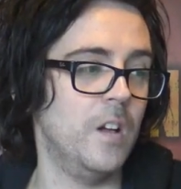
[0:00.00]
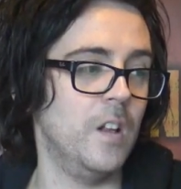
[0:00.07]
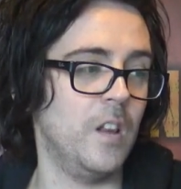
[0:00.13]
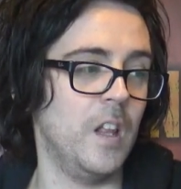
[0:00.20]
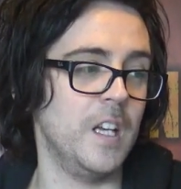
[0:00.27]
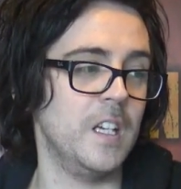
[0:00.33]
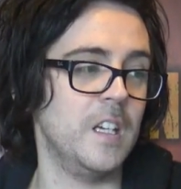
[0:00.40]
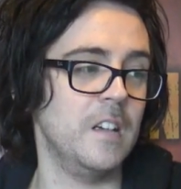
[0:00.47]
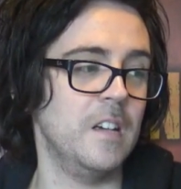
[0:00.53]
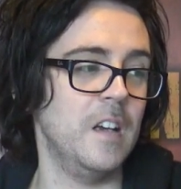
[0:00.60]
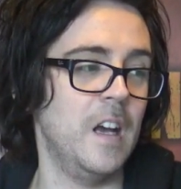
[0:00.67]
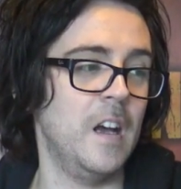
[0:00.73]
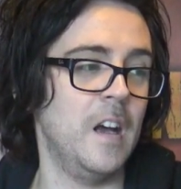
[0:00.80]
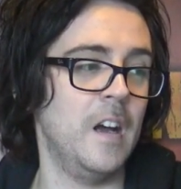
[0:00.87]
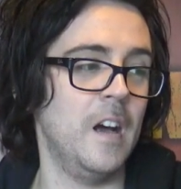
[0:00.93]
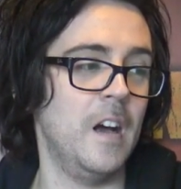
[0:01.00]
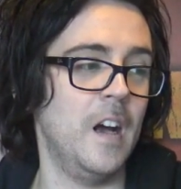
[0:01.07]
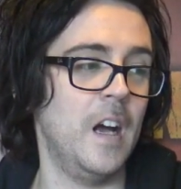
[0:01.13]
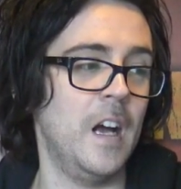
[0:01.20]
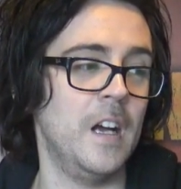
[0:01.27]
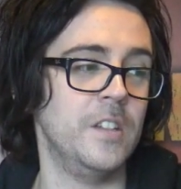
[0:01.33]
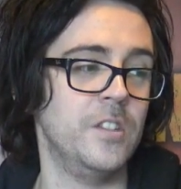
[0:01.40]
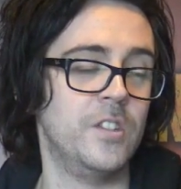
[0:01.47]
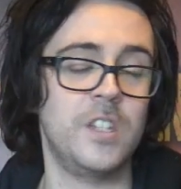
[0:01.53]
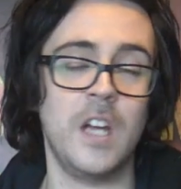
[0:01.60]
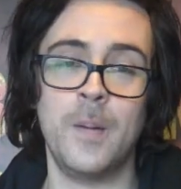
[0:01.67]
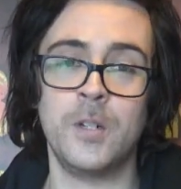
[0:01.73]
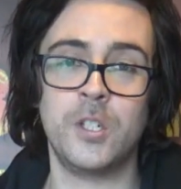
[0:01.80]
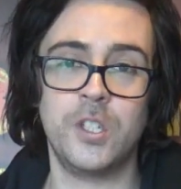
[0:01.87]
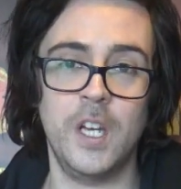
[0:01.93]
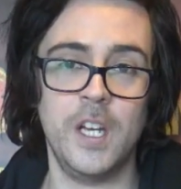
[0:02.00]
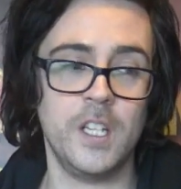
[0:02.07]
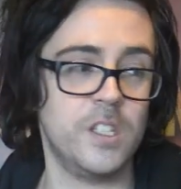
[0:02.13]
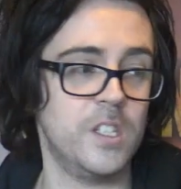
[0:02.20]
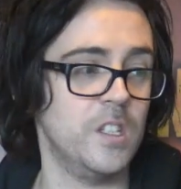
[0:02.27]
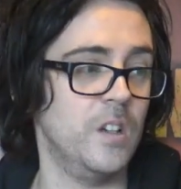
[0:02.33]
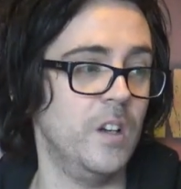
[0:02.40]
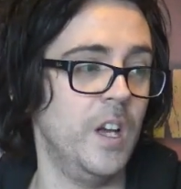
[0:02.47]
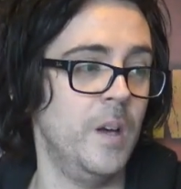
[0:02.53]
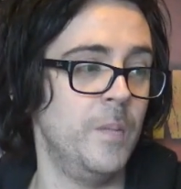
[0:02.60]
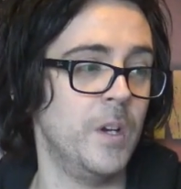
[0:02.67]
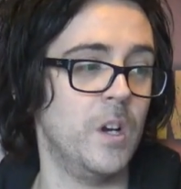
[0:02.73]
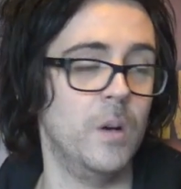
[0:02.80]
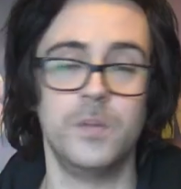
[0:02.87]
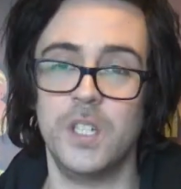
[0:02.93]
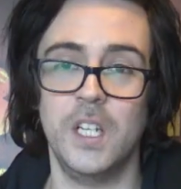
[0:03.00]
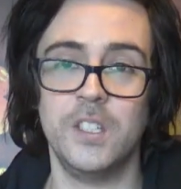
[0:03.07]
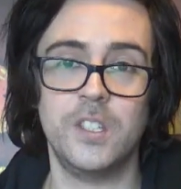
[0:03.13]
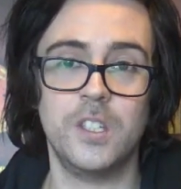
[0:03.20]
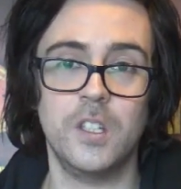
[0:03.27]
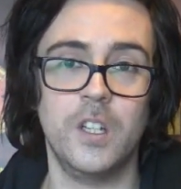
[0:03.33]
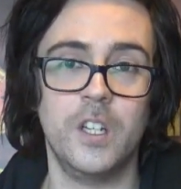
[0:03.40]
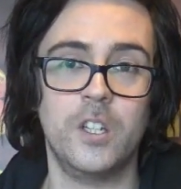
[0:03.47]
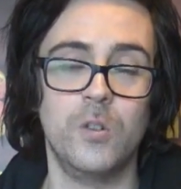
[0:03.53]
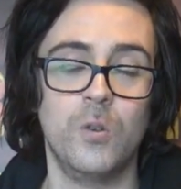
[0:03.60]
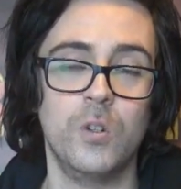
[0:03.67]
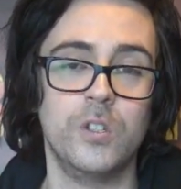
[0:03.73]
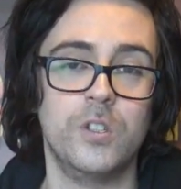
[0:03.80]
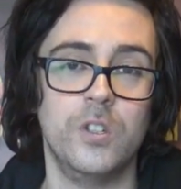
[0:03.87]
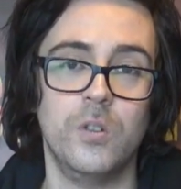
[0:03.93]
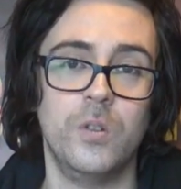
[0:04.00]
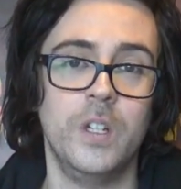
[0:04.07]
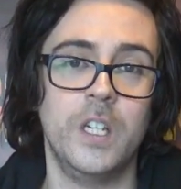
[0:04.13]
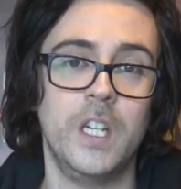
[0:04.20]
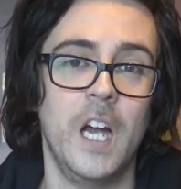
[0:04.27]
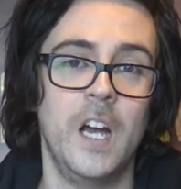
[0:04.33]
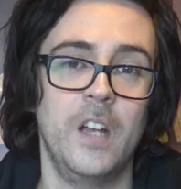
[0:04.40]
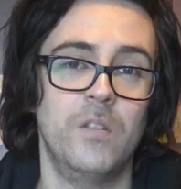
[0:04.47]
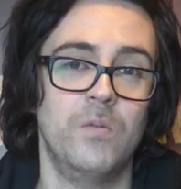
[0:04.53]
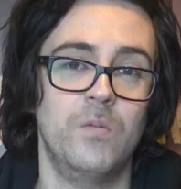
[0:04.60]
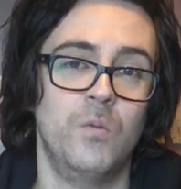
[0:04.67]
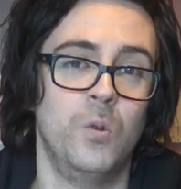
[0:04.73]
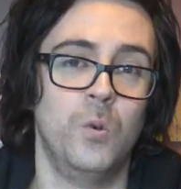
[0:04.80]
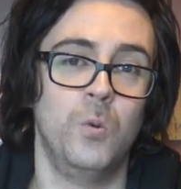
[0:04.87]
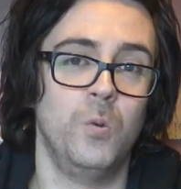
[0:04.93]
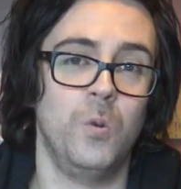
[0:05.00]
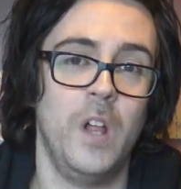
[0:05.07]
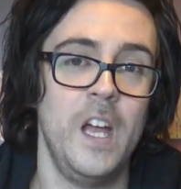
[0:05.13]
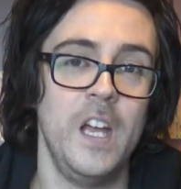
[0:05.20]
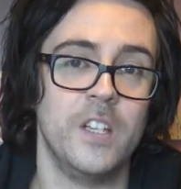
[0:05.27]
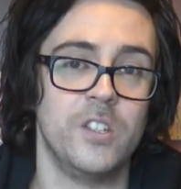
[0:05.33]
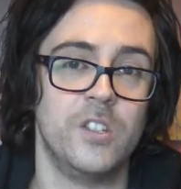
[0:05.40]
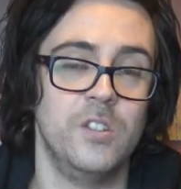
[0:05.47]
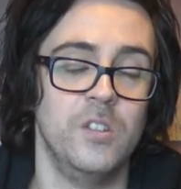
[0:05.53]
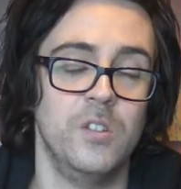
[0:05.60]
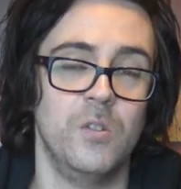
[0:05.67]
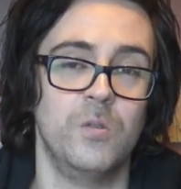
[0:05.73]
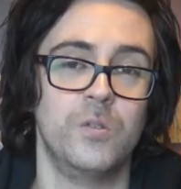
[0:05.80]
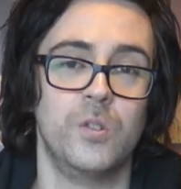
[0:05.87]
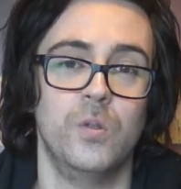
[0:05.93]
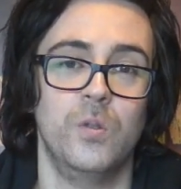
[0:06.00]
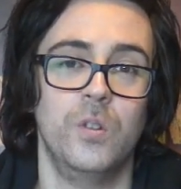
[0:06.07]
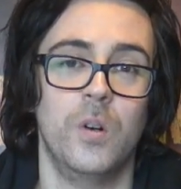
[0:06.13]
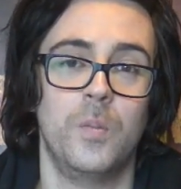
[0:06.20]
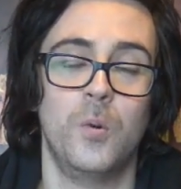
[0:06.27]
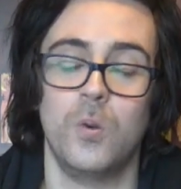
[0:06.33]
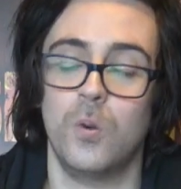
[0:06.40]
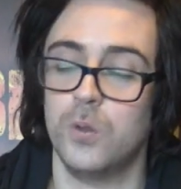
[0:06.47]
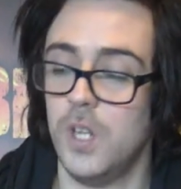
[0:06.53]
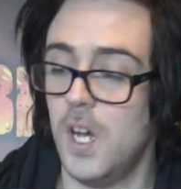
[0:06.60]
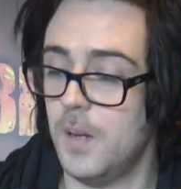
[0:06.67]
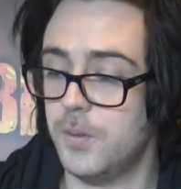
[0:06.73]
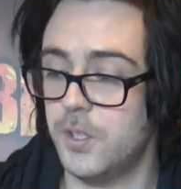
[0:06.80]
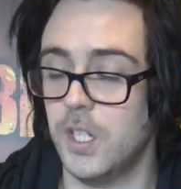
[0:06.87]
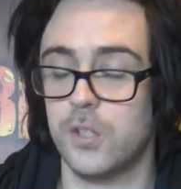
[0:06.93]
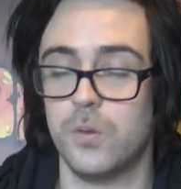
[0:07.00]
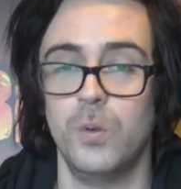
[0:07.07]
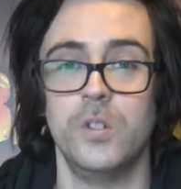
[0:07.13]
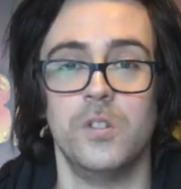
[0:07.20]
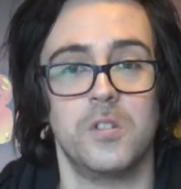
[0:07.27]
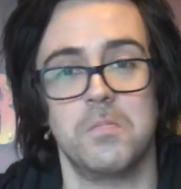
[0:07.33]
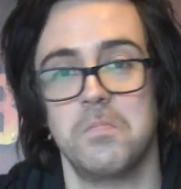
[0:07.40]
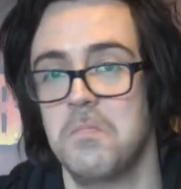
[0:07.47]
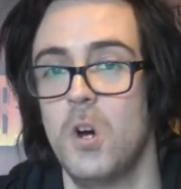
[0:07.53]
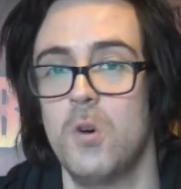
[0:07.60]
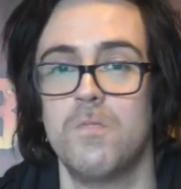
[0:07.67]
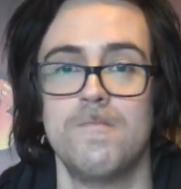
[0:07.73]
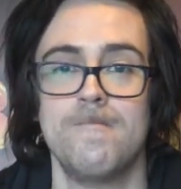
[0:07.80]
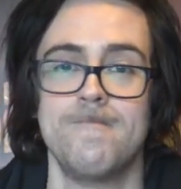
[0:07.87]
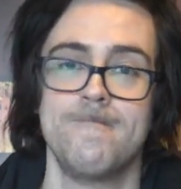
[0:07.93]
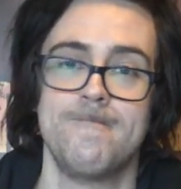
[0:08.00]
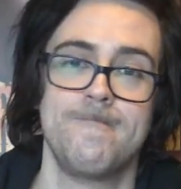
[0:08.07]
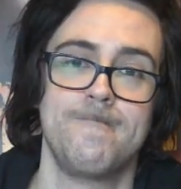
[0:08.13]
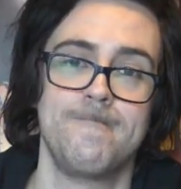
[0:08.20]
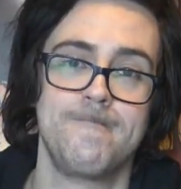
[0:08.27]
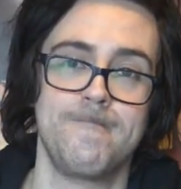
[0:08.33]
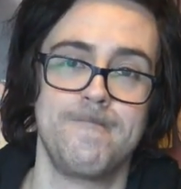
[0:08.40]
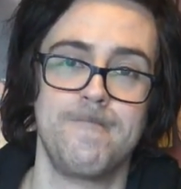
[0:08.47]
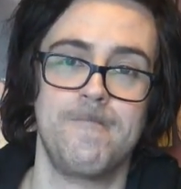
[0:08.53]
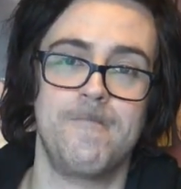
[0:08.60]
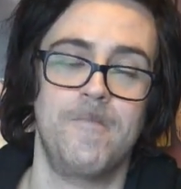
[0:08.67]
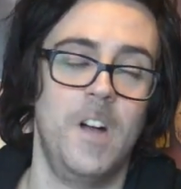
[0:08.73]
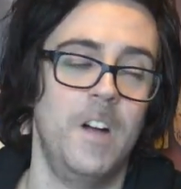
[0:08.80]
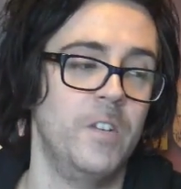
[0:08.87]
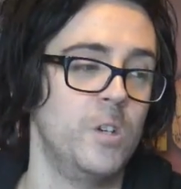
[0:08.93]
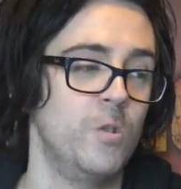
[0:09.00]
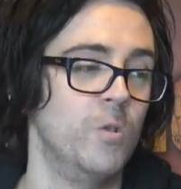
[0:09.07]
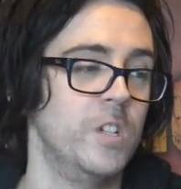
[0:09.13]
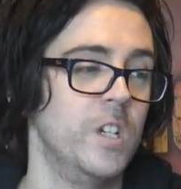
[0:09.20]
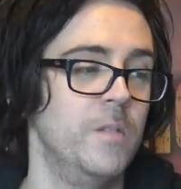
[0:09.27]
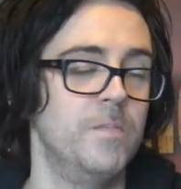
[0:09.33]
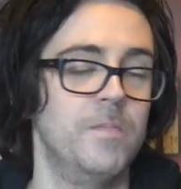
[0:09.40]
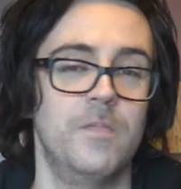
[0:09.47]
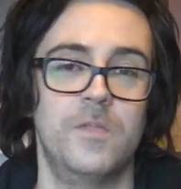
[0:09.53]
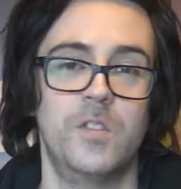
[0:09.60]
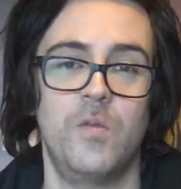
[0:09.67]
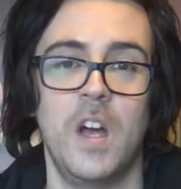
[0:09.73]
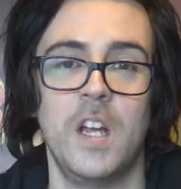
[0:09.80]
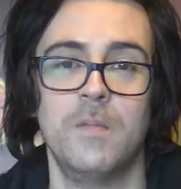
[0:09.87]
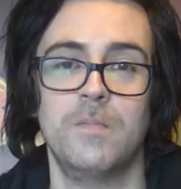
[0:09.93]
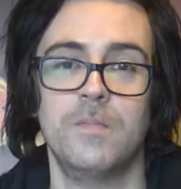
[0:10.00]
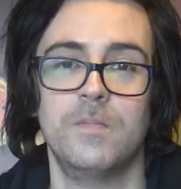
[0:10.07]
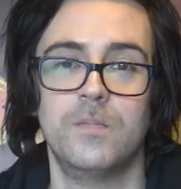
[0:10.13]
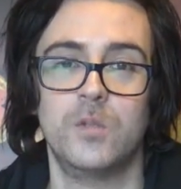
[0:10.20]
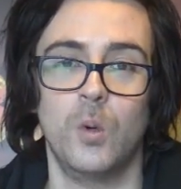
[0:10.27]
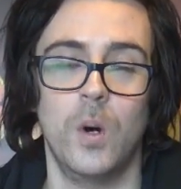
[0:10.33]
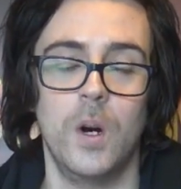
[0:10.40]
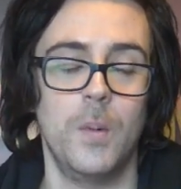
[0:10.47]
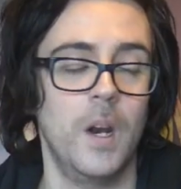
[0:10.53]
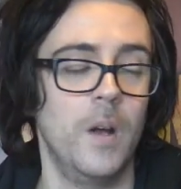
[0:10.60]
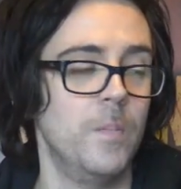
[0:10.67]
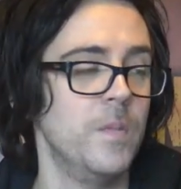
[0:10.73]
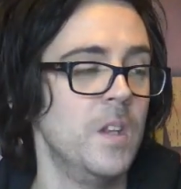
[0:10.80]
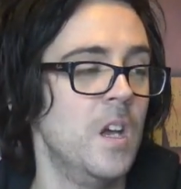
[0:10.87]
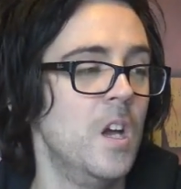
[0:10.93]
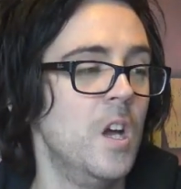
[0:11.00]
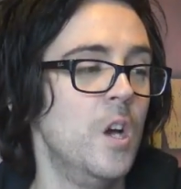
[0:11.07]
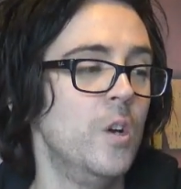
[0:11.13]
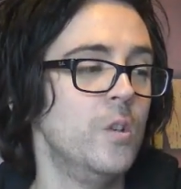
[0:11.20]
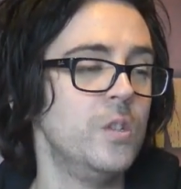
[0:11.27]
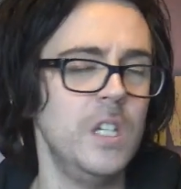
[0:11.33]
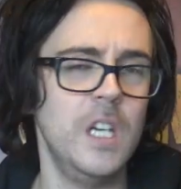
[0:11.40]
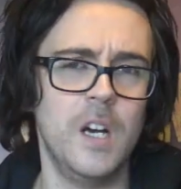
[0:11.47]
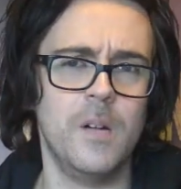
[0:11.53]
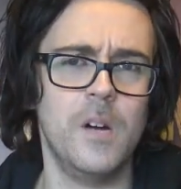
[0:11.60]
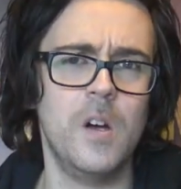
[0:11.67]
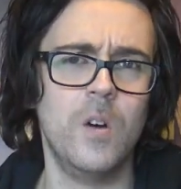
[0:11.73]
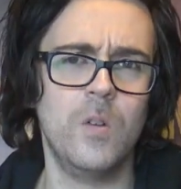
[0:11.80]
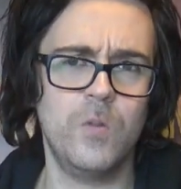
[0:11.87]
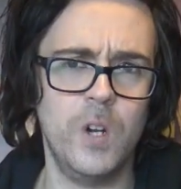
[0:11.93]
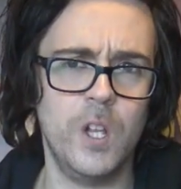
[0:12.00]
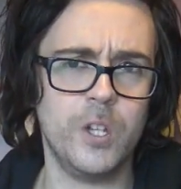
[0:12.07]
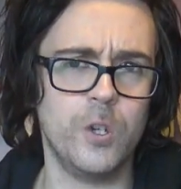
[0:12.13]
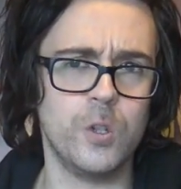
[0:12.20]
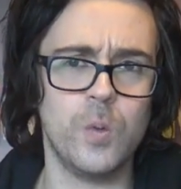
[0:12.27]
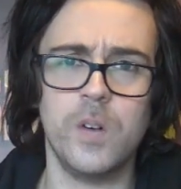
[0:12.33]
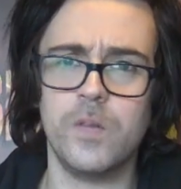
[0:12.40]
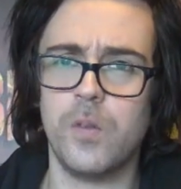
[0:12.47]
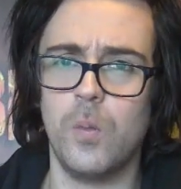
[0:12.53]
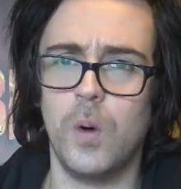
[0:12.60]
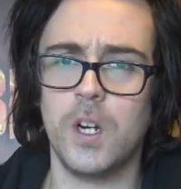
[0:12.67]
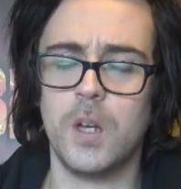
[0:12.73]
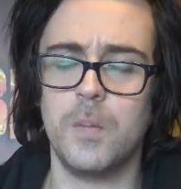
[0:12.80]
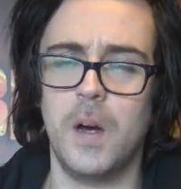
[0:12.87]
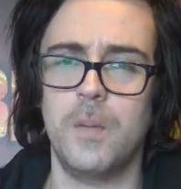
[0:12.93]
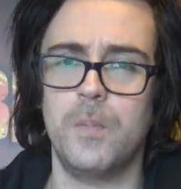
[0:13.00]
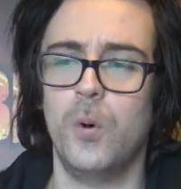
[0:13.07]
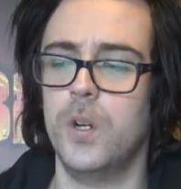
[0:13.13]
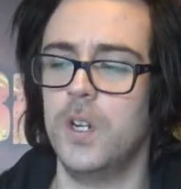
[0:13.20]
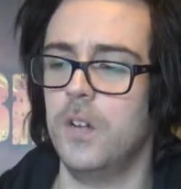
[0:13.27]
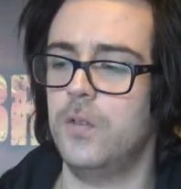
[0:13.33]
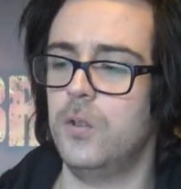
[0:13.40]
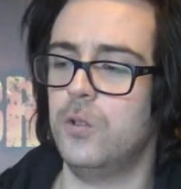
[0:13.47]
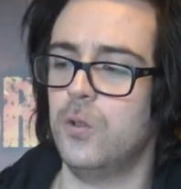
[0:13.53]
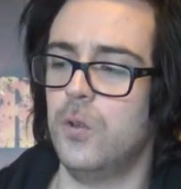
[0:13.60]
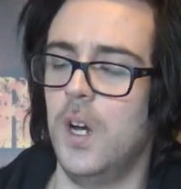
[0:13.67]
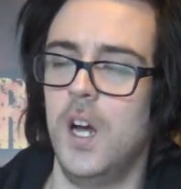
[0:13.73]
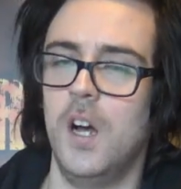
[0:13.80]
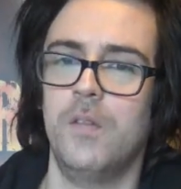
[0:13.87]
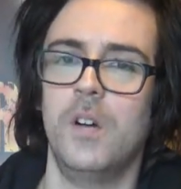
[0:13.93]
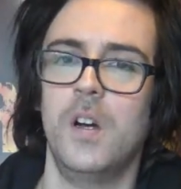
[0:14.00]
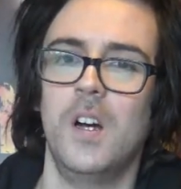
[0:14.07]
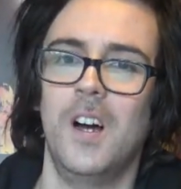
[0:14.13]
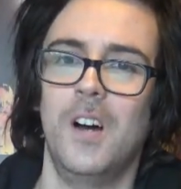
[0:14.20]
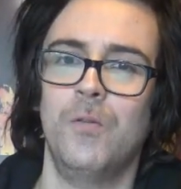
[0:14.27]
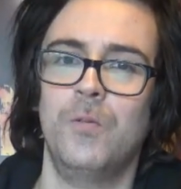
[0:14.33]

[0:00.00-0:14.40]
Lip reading: Like, as damage 6 becomes instantly ignored, you know, you can't roll less, you know, so your opponent goes, 6 wounds. Nope, I've ignored it, it's fine, don't worry about it. So yeah, really good one for 1 command point if you do have a